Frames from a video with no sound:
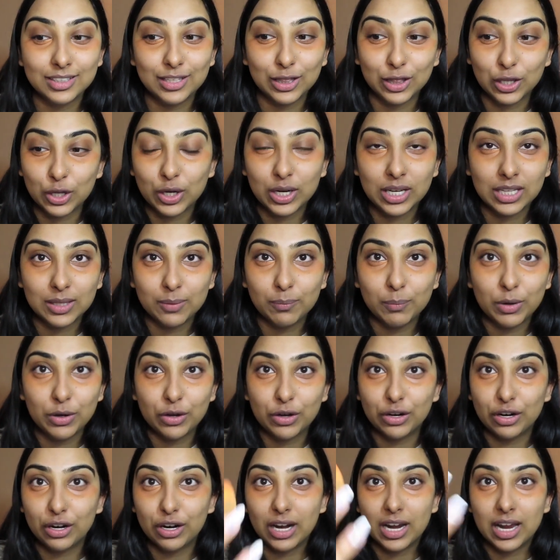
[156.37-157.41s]
look in the
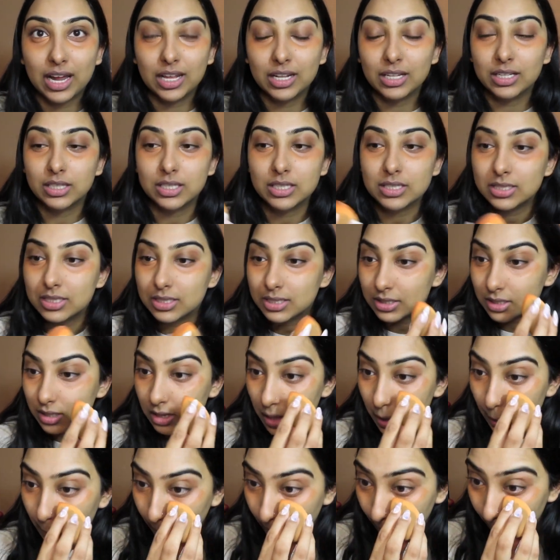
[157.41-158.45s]
mirror and this is a
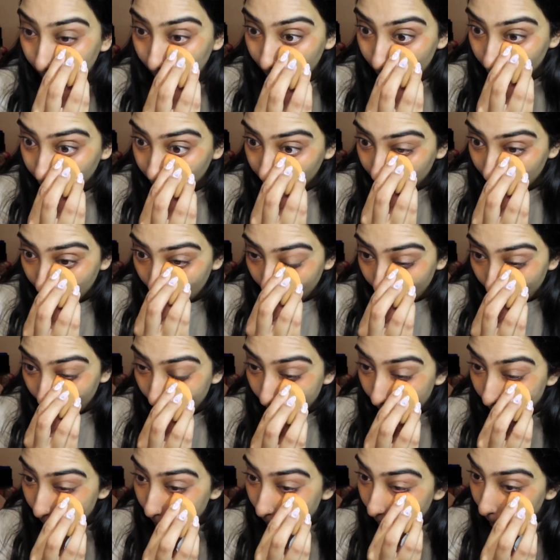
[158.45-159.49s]
lot going on right now.
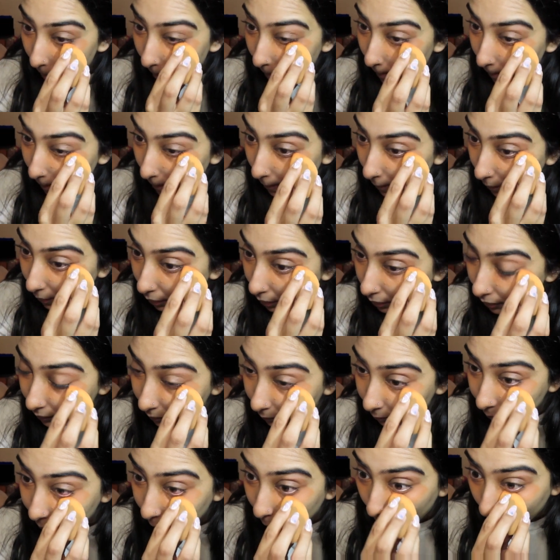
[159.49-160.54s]

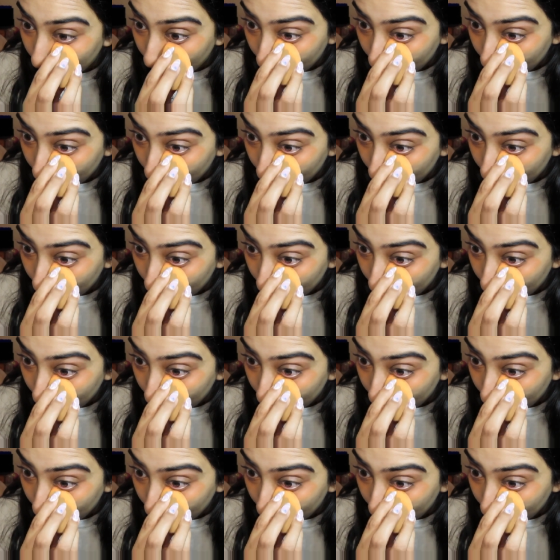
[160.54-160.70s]
Um,